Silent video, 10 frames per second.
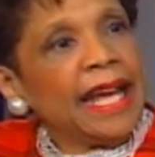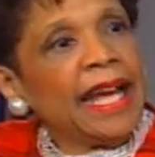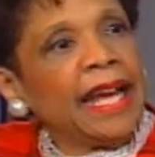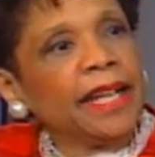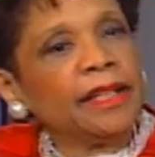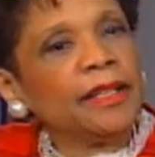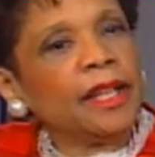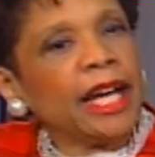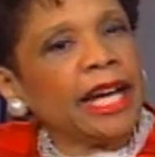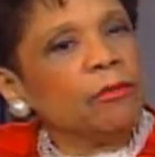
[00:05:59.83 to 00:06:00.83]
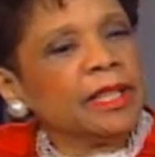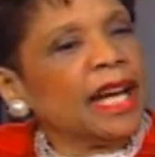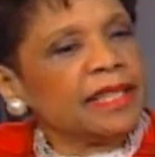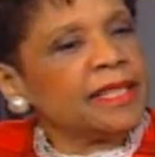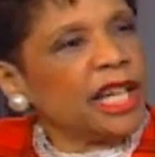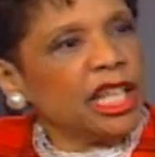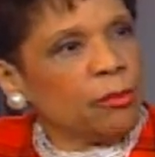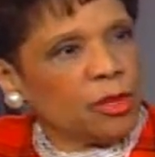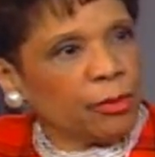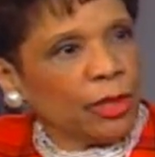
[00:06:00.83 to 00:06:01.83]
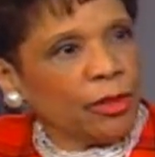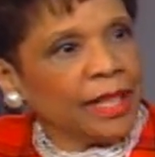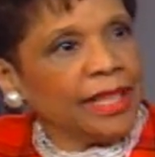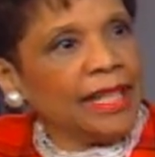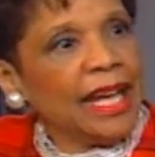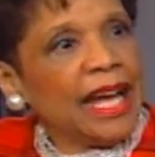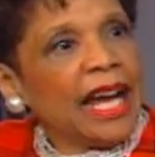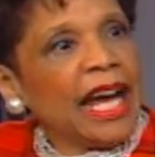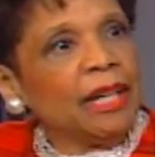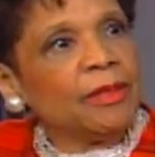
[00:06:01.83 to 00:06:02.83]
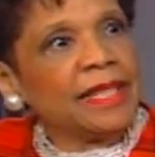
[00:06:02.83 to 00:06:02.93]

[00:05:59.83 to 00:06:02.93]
And I would not say he was broken. I would